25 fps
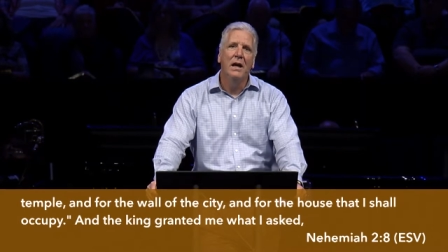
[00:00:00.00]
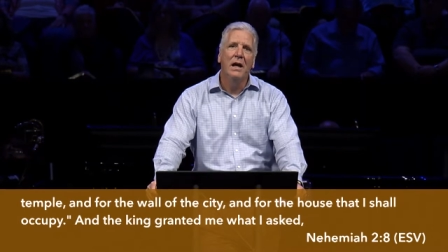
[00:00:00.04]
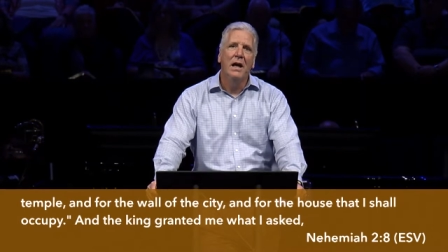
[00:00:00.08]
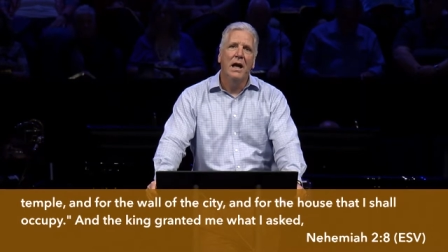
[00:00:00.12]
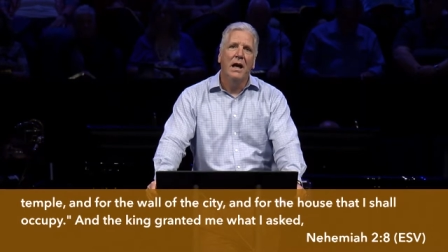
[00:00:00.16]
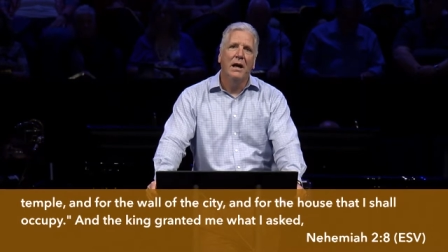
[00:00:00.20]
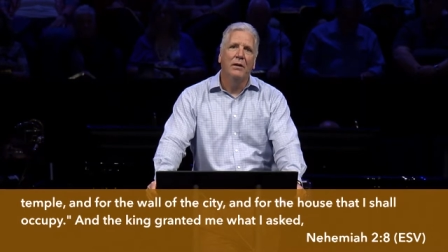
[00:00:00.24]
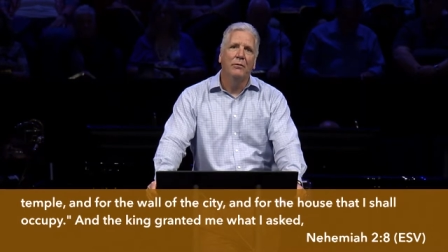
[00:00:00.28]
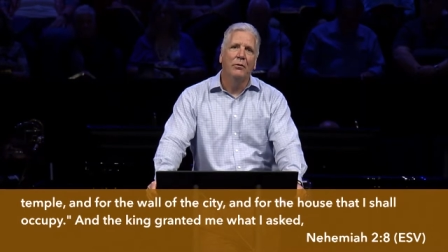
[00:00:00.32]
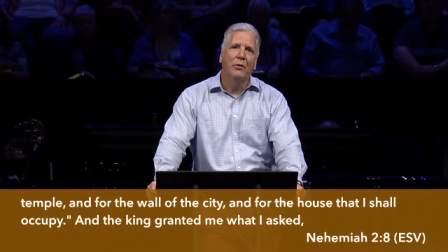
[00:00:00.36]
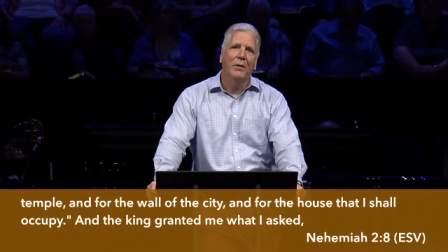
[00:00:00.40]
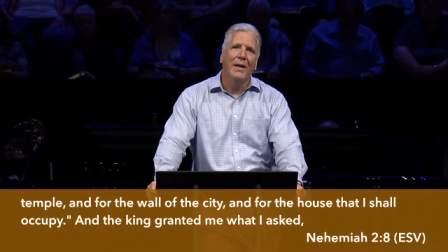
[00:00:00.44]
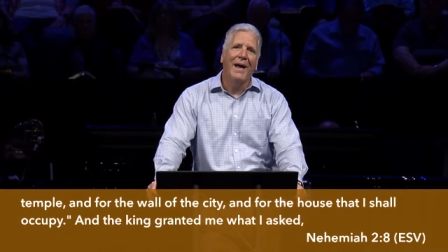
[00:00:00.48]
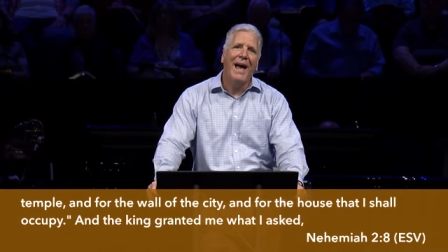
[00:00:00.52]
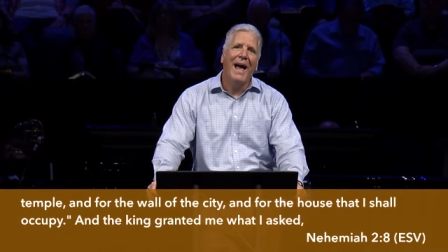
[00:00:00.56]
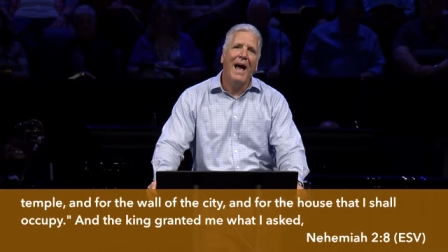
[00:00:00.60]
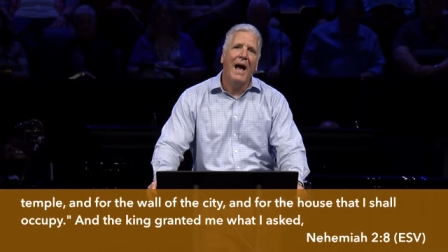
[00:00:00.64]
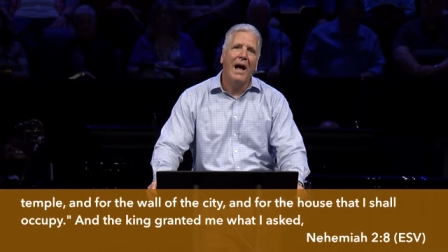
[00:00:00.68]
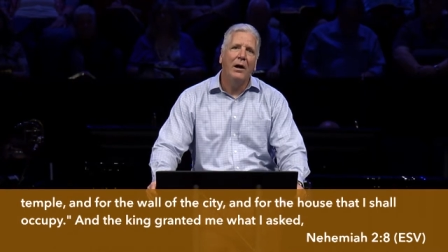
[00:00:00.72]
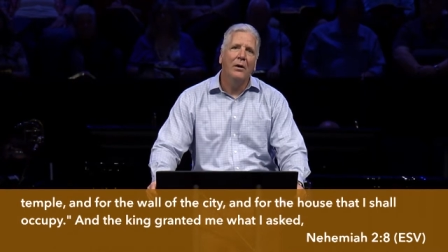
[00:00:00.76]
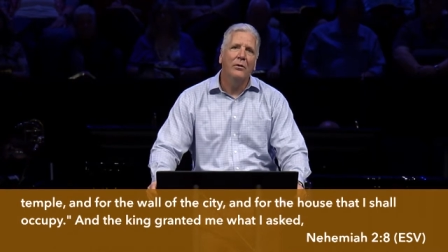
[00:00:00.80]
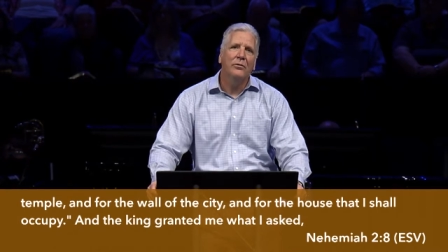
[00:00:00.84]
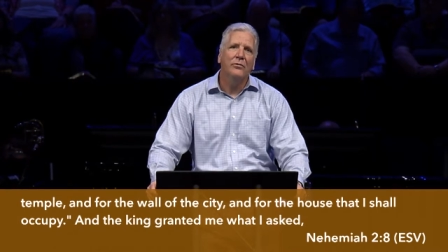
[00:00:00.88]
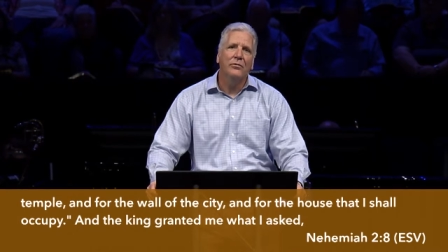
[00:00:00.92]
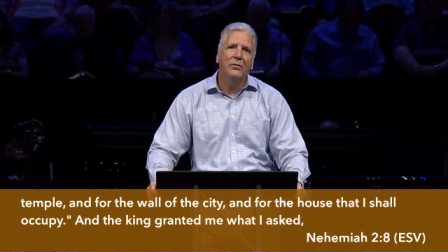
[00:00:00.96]
and for the
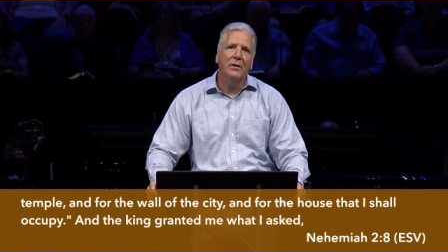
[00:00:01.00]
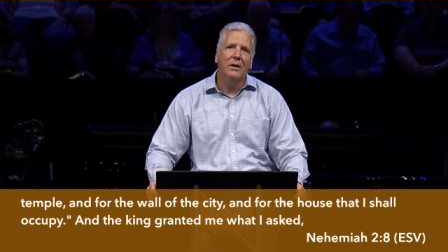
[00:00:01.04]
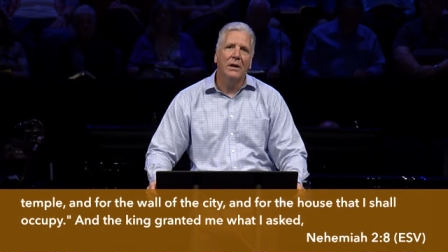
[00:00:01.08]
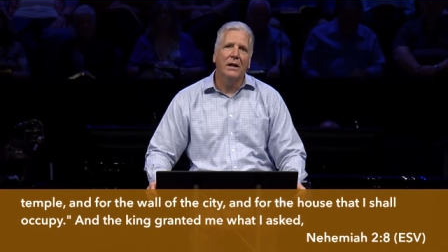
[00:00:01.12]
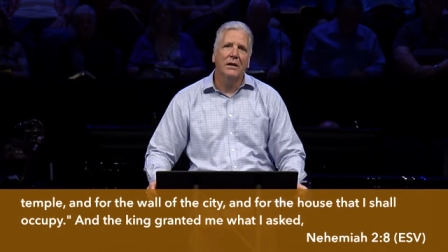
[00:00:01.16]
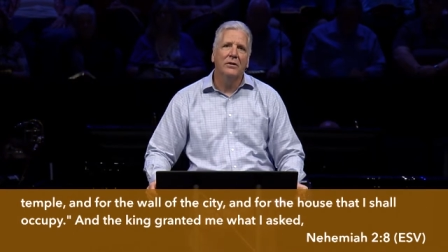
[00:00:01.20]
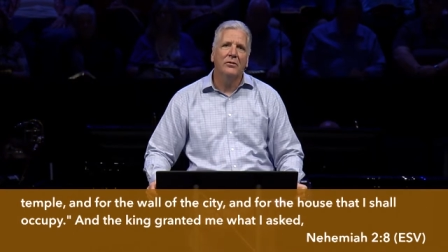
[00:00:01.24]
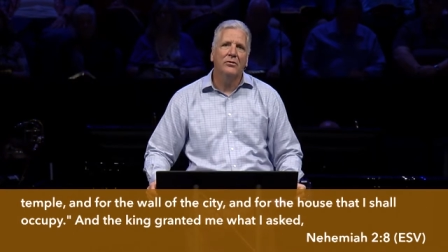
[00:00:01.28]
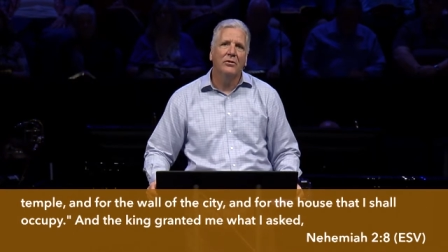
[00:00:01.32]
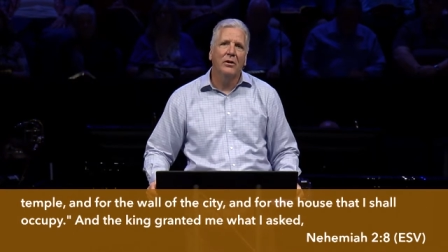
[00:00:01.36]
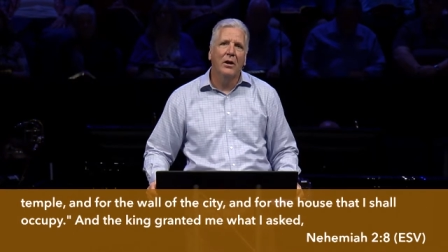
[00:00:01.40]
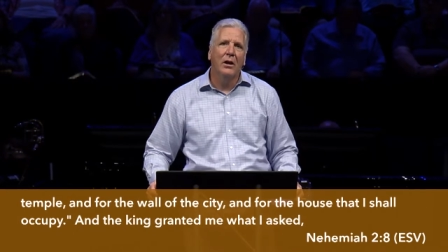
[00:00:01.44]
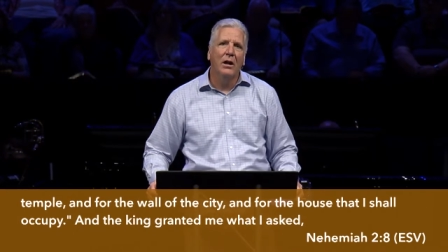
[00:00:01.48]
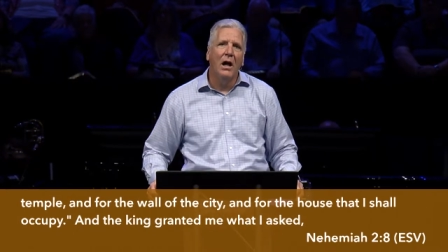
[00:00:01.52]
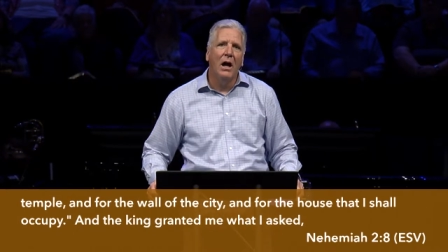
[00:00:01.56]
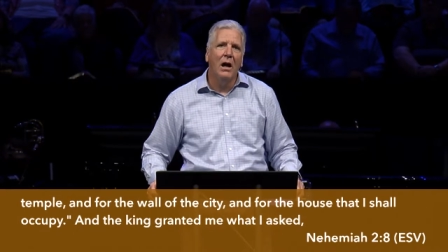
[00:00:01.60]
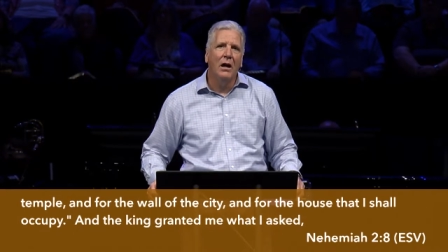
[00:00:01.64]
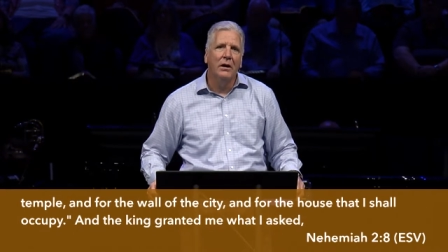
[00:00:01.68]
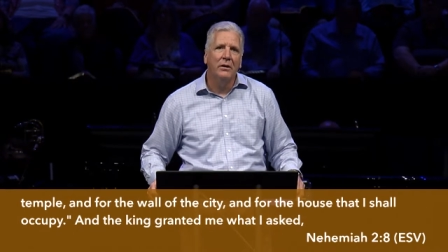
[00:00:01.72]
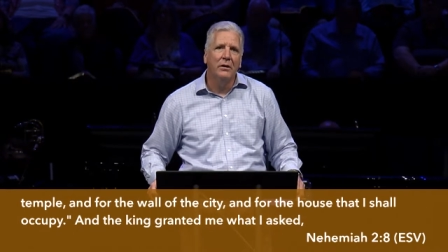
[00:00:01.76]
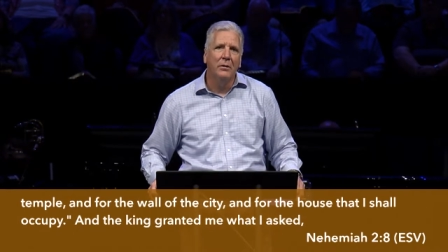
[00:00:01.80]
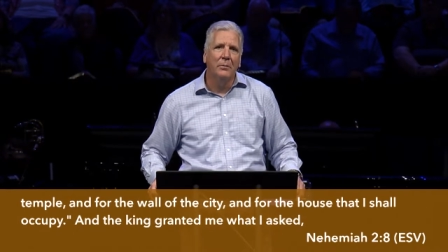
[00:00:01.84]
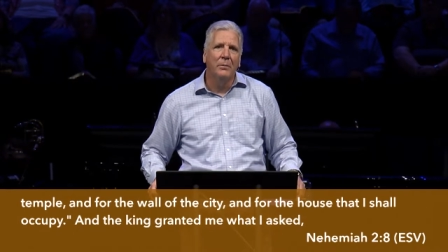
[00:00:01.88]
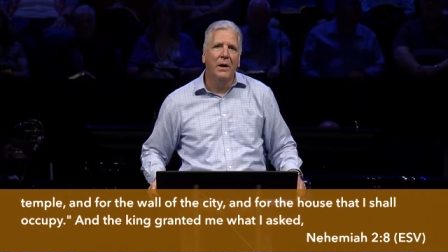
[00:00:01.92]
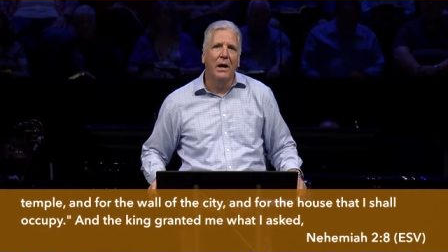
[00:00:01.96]
house that I shall
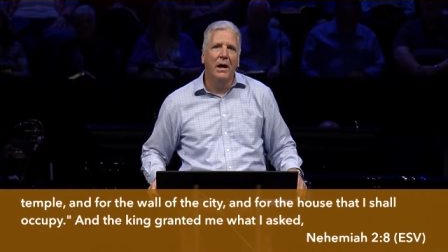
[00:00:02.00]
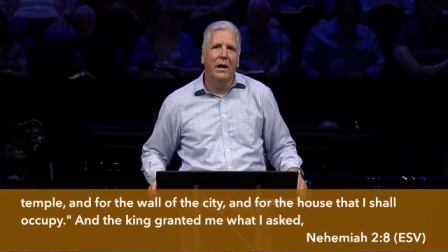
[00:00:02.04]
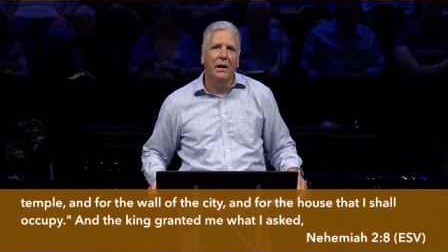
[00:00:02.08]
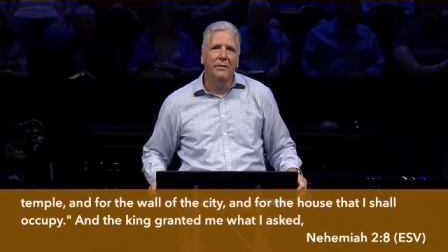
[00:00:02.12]
occupy.